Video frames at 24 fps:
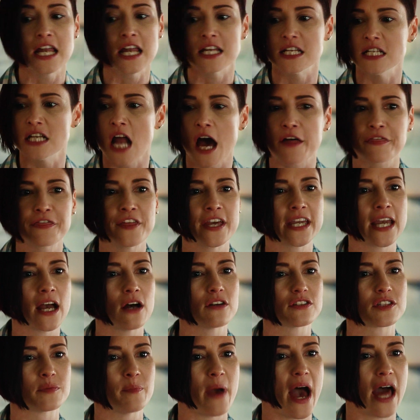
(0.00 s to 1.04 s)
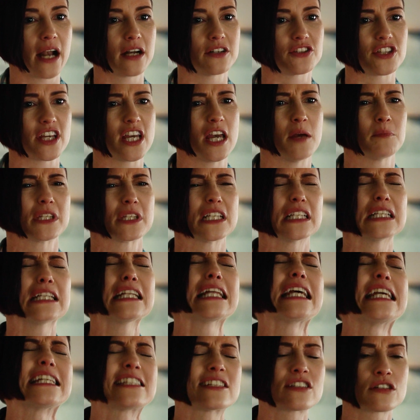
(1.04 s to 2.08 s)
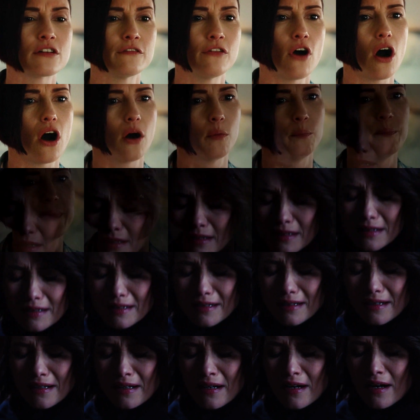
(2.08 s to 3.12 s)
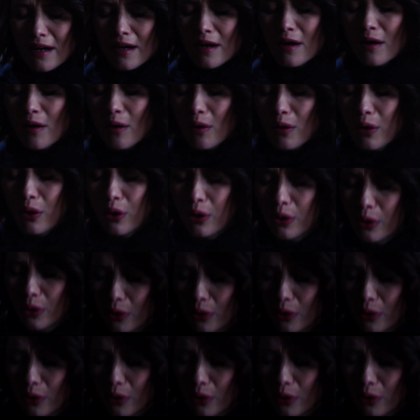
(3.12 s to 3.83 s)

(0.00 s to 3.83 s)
Nothing else mattered to him, the least of all me. Do you know